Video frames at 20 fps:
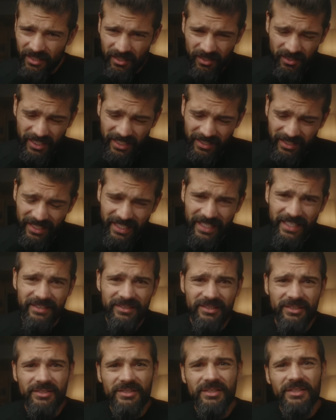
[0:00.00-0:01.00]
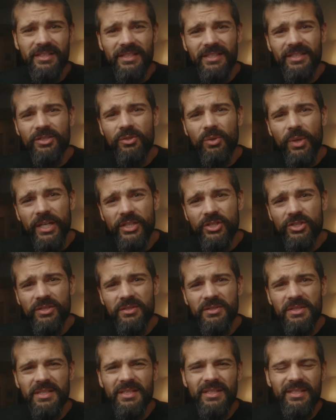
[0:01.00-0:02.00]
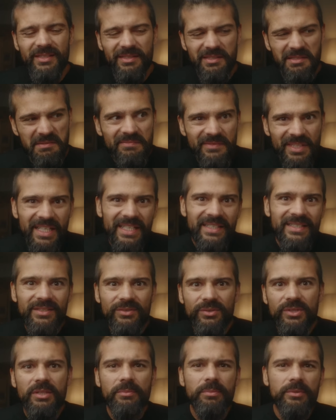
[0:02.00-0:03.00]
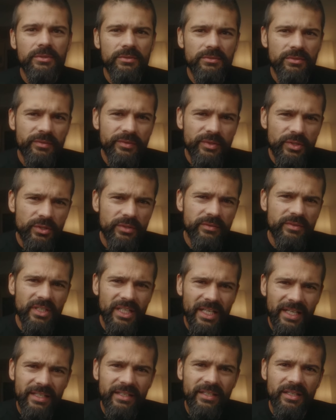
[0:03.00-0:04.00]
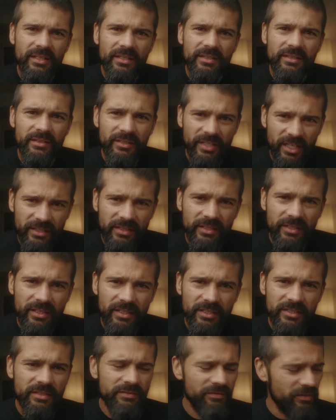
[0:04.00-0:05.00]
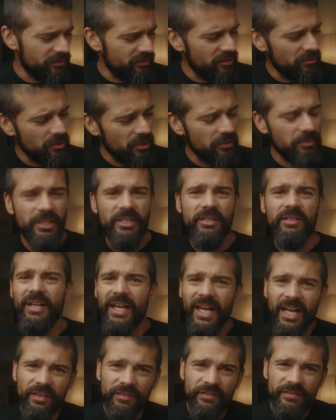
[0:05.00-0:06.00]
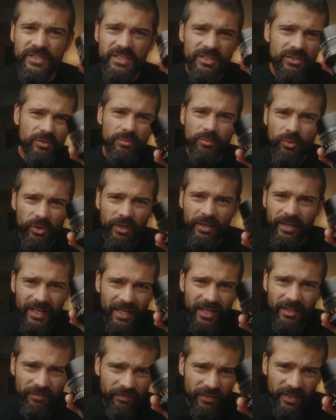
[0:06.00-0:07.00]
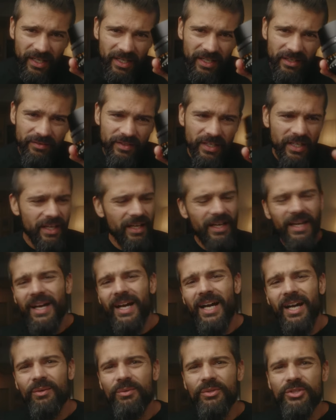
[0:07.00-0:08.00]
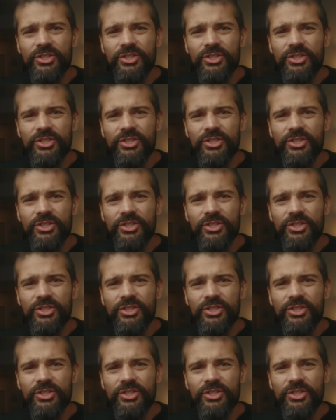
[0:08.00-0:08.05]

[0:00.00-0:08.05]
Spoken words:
You'll get the answers to these questions in this not-so-typical review of the Leica Noctilux 50mm f0.95. I will